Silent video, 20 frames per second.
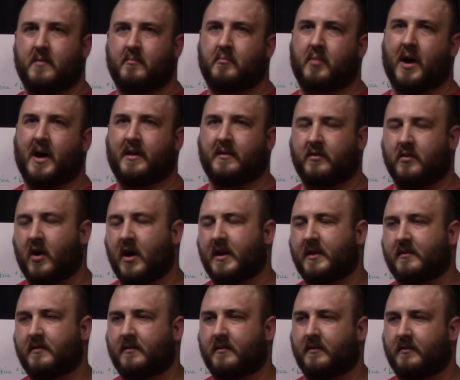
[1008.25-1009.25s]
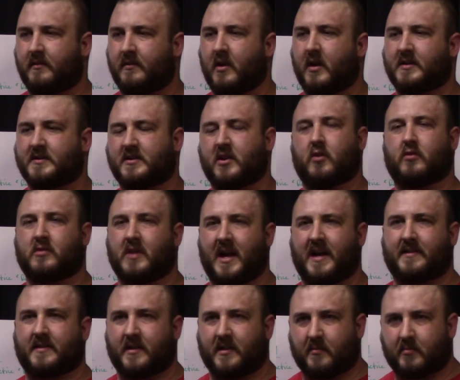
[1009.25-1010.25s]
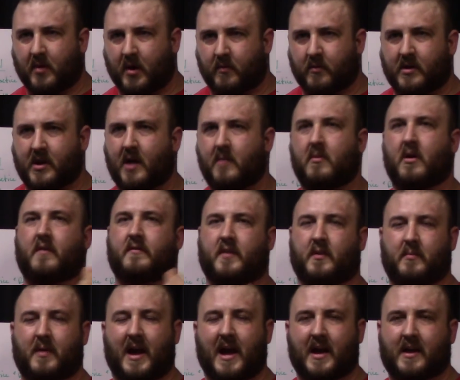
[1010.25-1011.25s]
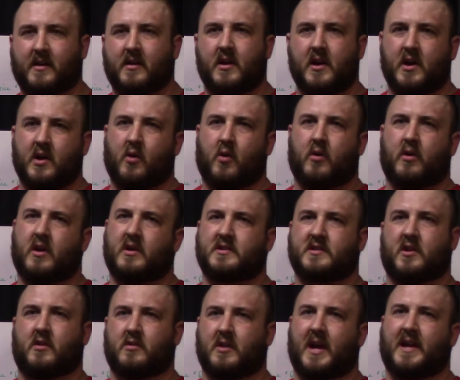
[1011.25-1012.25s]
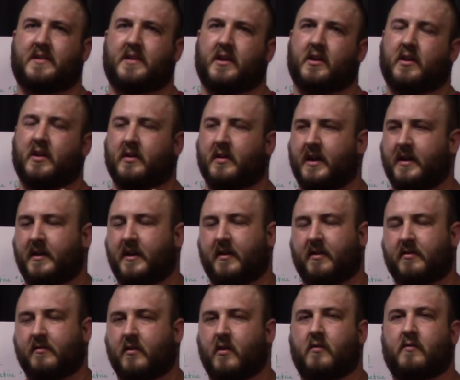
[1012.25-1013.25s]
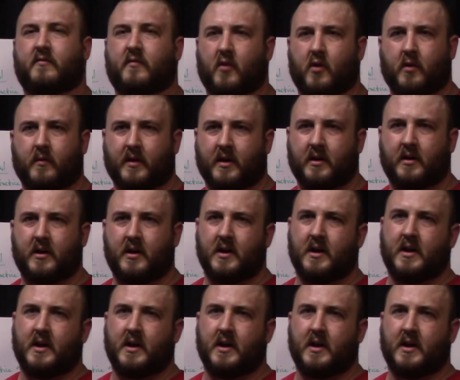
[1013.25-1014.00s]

but not so light that the bar will come off your back, or not so light that you're going to like get thrown forward.